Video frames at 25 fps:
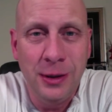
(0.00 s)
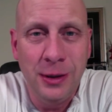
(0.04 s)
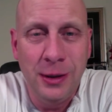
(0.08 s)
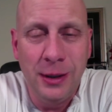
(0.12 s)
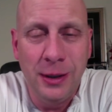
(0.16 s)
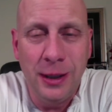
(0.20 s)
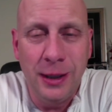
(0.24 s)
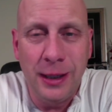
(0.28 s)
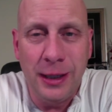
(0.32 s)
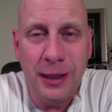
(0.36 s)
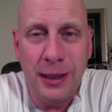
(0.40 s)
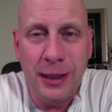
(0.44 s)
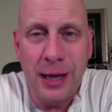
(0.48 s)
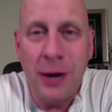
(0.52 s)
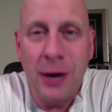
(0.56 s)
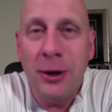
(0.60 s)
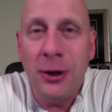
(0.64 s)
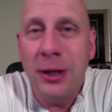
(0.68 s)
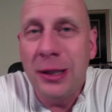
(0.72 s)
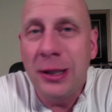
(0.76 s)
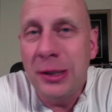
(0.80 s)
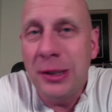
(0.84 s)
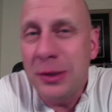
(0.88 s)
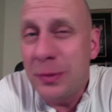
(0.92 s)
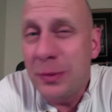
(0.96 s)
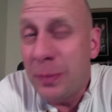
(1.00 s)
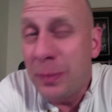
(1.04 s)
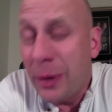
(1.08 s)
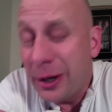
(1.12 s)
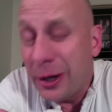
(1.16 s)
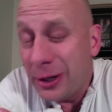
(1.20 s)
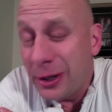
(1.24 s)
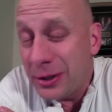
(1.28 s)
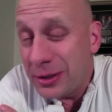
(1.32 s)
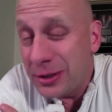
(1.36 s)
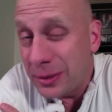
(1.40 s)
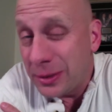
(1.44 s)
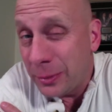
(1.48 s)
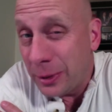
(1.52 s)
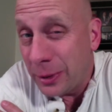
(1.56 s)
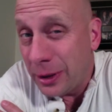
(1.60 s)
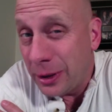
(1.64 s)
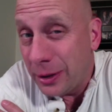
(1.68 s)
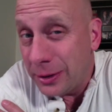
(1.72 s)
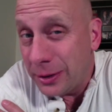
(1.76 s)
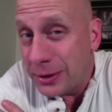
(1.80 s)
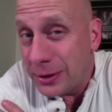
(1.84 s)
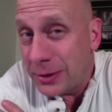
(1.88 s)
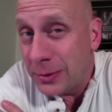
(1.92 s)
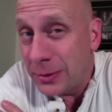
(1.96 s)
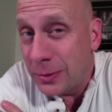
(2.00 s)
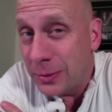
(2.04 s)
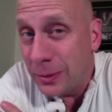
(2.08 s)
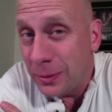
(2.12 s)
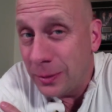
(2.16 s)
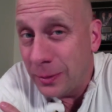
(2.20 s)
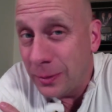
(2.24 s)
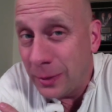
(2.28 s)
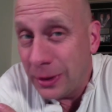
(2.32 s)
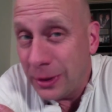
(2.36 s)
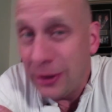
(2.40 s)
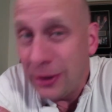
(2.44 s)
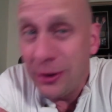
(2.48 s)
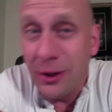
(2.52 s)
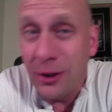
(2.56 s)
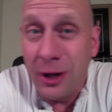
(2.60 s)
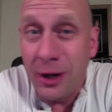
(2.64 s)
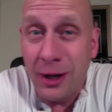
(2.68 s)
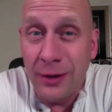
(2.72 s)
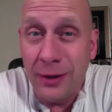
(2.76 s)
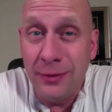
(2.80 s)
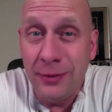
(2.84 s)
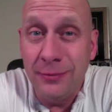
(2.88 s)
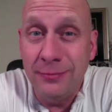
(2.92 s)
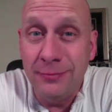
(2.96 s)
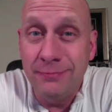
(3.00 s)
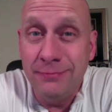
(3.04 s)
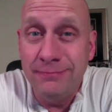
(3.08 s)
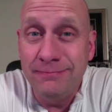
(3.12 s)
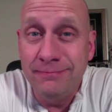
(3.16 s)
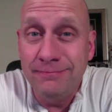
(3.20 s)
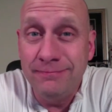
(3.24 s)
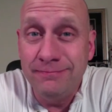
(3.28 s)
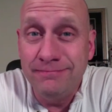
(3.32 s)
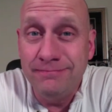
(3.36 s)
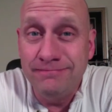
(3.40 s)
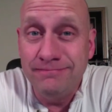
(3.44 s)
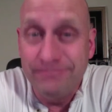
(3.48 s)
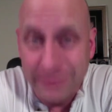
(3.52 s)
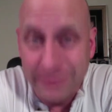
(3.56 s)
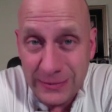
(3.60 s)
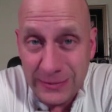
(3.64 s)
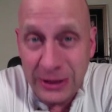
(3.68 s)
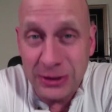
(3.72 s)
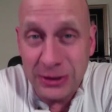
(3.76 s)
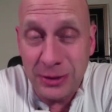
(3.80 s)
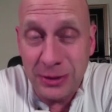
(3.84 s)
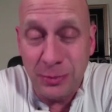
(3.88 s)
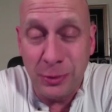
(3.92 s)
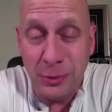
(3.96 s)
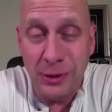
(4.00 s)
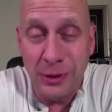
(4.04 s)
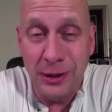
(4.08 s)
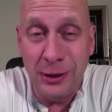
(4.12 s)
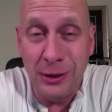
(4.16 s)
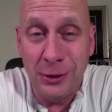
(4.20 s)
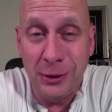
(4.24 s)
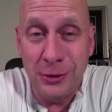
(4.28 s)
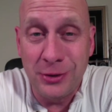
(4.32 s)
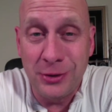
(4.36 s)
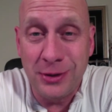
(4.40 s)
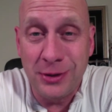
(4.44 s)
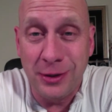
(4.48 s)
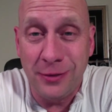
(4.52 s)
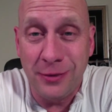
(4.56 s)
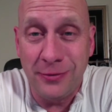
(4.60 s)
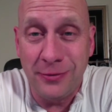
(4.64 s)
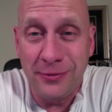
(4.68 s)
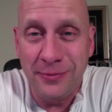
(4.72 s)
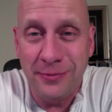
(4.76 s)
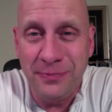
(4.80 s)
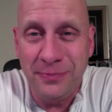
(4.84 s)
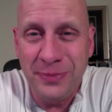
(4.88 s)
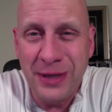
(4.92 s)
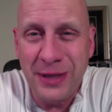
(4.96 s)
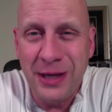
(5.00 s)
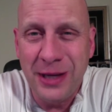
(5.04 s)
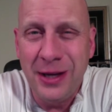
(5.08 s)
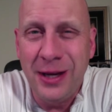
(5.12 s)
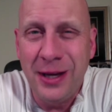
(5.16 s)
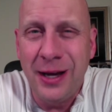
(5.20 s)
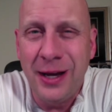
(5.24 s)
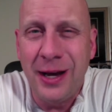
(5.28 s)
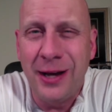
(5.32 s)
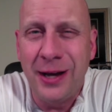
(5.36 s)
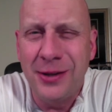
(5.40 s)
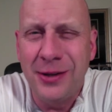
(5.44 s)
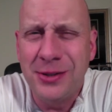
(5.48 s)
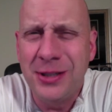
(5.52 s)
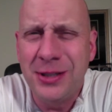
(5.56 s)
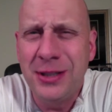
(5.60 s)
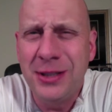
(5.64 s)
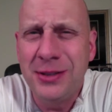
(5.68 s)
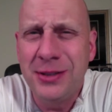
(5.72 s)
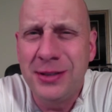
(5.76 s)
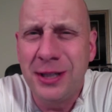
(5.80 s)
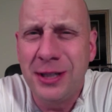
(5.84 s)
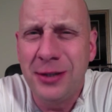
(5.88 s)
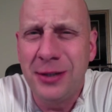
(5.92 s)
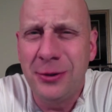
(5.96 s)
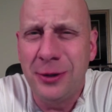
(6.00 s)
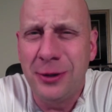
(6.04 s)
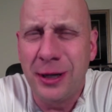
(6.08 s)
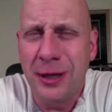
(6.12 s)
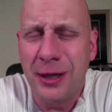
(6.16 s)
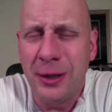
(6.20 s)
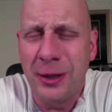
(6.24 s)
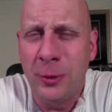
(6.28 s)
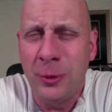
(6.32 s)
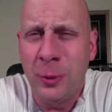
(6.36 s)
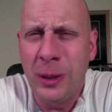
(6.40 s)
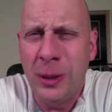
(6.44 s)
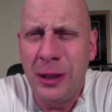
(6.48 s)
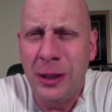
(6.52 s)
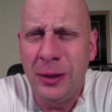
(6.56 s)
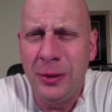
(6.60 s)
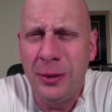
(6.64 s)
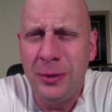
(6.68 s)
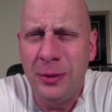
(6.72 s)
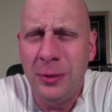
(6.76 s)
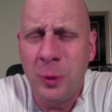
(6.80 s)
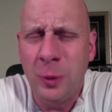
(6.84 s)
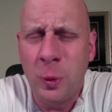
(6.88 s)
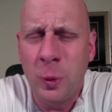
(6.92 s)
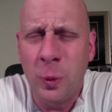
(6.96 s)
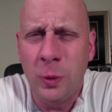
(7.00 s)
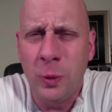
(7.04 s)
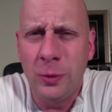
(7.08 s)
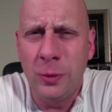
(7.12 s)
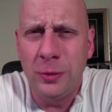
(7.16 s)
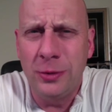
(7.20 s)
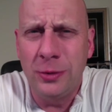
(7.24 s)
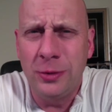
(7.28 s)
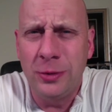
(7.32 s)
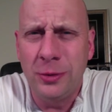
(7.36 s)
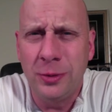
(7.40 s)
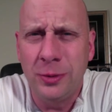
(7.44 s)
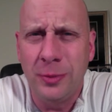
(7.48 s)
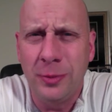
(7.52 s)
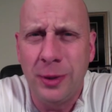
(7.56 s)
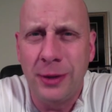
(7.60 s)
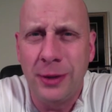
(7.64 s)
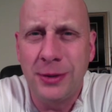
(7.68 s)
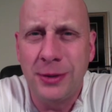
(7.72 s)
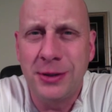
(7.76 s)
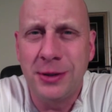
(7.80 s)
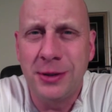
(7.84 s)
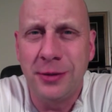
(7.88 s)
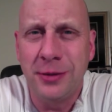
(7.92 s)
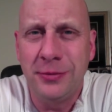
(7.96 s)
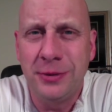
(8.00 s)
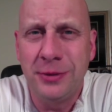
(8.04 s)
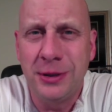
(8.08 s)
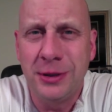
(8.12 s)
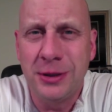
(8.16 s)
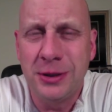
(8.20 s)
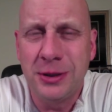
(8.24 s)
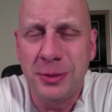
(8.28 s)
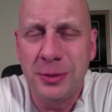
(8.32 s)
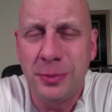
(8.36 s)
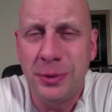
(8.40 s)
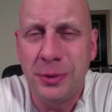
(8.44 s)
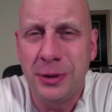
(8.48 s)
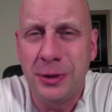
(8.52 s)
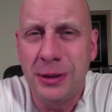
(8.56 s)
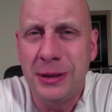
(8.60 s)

And how can you inspire someone else when you're not disciplining yourself? Uh, Zig Ziglar had a great quote too about self discipline.